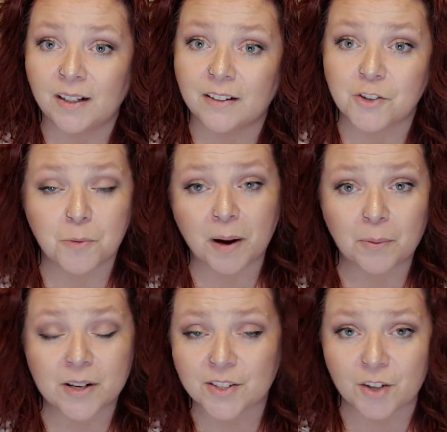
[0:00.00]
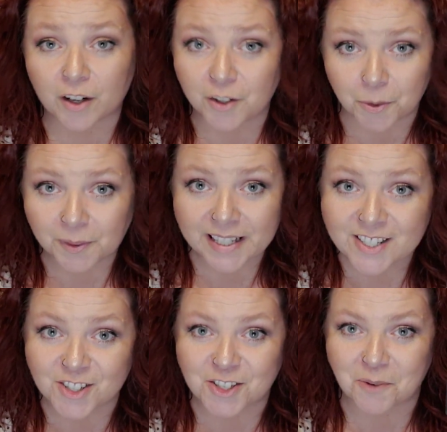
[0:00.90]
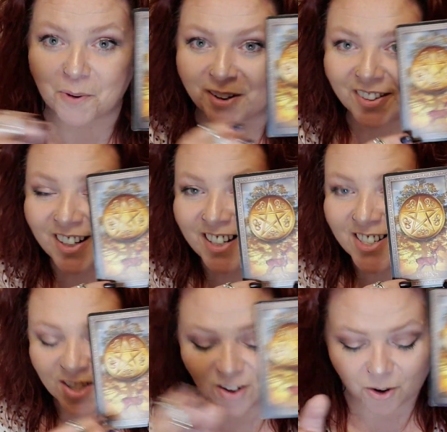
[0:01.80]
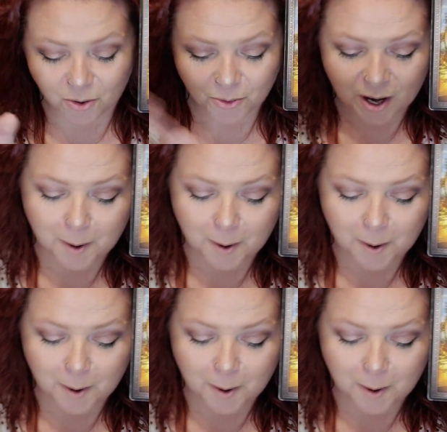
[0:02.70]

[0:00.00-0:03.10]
that you might want to start a new relationship with. So